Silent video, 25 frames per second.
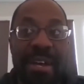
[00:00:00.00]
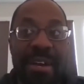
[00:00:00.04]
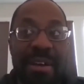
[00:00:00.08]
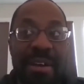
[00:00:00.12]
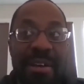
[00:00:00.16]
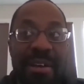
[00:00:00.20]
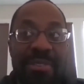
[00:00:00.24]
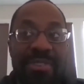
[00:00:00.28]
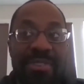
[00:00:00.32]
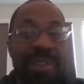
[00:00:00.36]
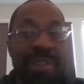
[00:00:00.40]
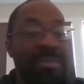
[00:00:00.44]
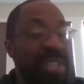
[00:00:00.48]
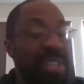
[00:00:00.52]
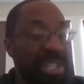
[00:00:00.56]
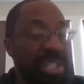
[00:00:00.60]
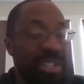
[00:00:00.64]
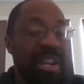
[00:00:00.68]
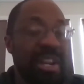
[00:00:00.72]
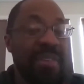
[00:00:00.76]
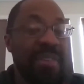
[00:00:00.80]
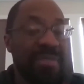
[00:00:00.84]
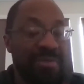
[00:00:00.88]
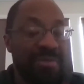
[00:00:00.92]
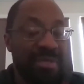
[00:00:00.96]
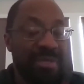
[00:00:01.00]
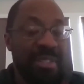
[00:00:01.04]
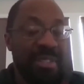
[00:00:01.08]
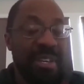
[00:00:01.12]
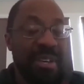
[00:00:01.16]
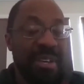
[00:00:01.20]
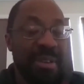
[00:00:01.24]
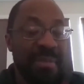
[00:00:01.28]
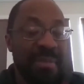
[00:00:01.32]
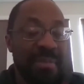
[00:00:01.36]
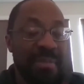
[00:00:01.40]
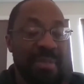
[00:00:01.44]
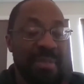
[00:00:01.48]
transportation options for
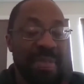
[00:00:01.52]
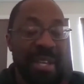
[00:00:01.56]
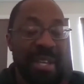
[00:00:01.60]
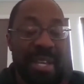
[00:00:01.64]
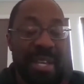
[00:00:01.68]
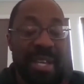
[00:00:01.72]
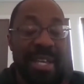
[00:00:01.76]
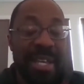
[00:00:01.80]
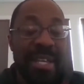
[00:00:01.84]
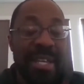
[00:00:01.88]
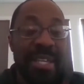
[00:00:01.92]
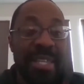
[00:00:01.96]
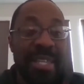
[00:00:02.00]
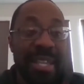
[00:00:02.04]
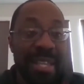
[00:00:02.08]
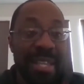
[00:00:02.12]
them that